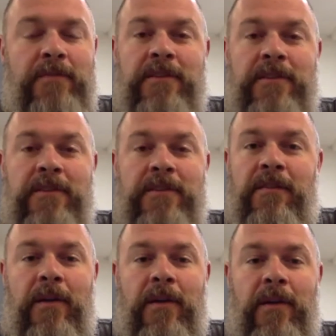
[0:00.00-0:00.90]
make sure
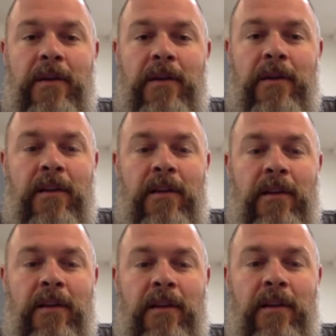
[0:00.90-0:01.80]
you're following
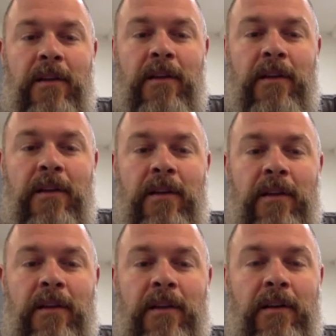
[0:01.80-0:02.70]
along. You know, like I said,
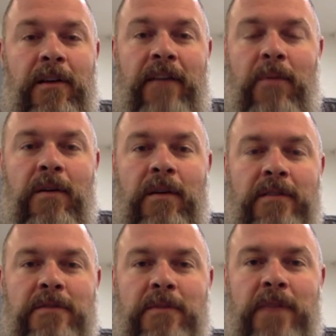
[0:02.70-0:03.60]
find LifePoint
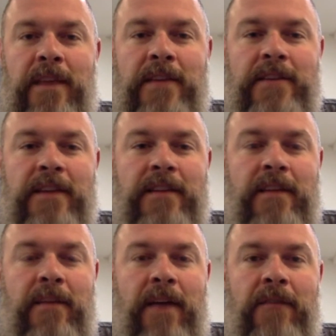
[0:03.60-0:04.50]
on social
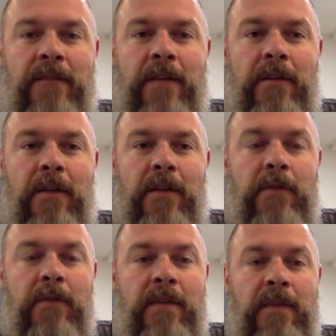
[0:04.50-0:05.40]
media and check them out
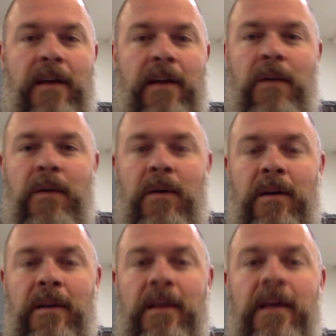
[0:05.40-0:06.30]
and follow along with what they've
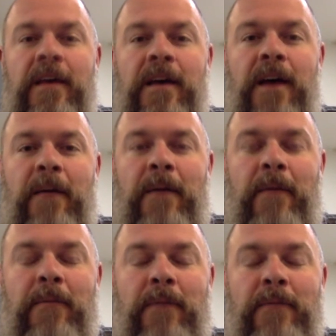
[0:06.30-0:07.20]
got going on.
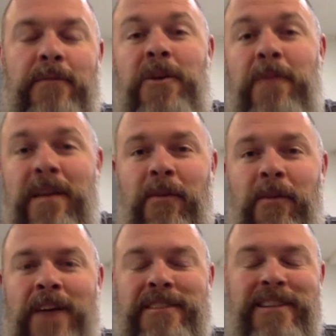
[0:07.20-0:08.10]
I'm assuming if
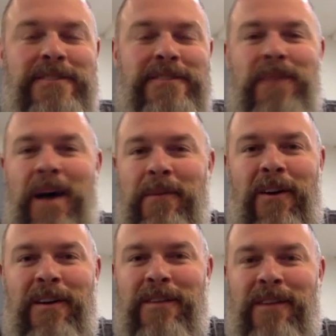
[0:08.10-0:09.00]
you're watching this, you're
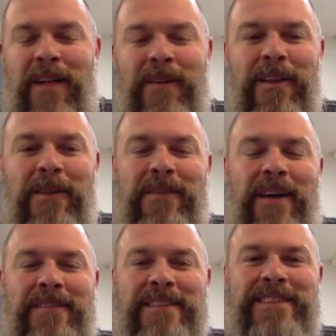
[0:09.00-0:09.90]
probably already following along with
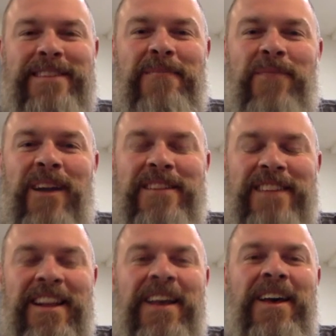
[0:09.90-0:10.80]
516
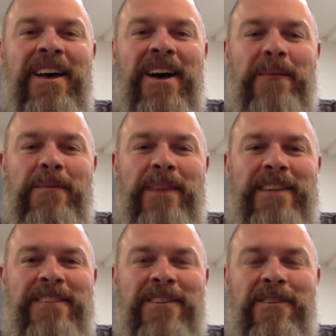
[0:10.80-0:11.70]
Project. But make
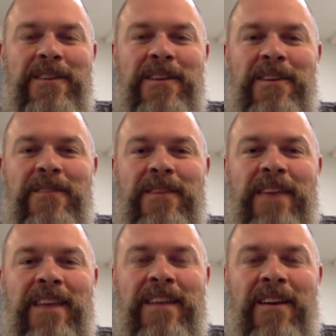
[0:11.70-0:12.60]
sure, you know, you're
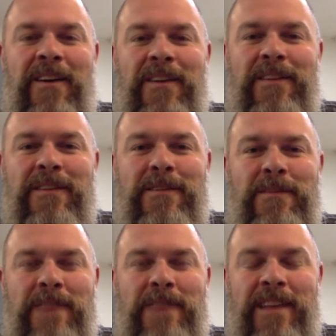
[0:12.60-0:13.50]
getting on the social
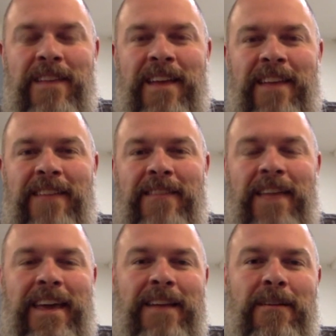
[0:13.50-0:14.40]
media links and
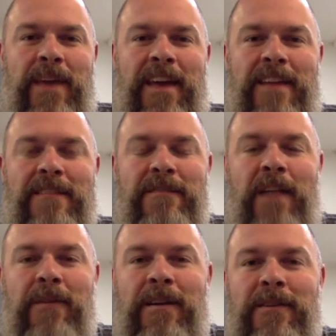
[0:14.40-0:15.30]
liking our page and
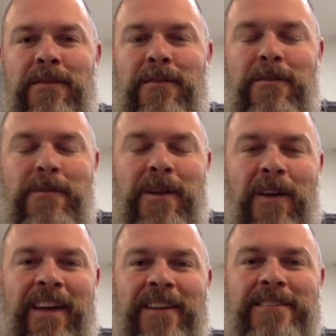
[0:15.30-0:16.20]
following our YouTube and all
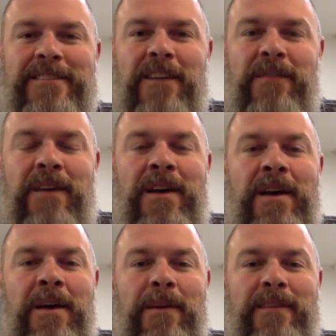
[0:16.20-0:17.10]
that good stuff.
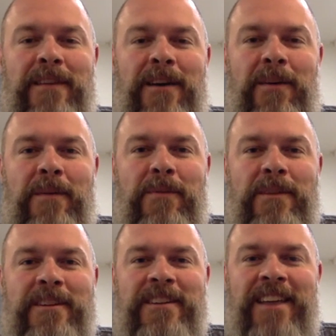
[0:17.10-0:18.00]
But we
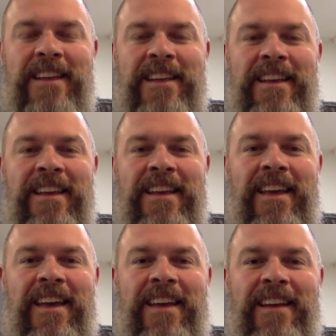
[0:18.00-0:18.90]
appreciate it,
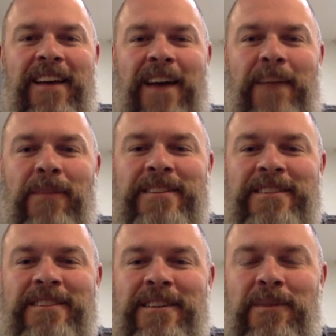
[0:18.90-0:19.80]
and God
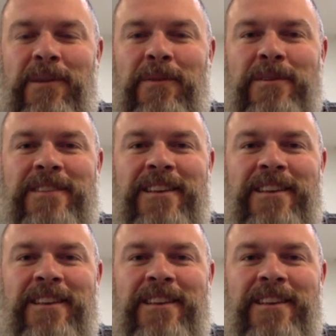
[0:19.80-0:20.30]
bless you, and we will see you